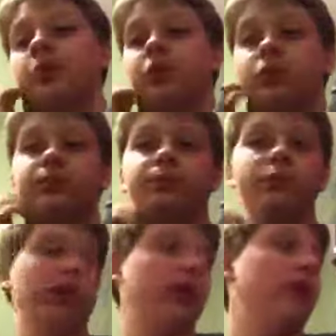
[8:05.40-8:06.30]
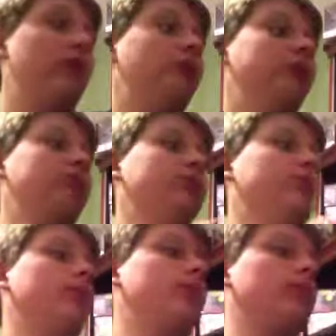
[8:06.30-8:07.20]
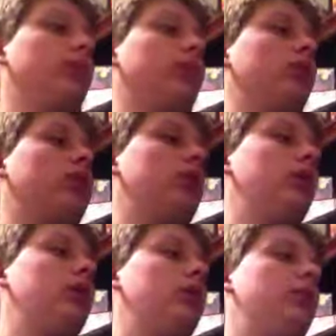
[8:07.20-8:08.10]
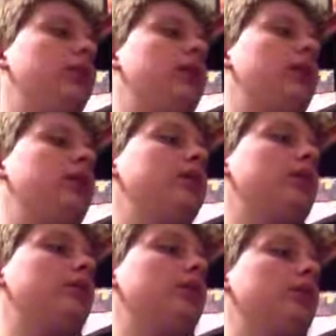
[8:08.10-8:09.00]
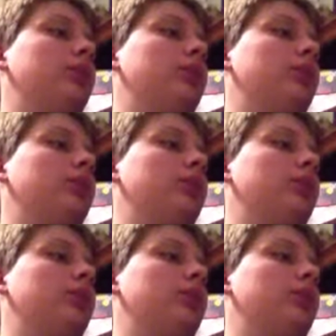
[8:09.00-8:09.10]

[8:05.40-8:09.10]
So, check it out. Anyways, guys,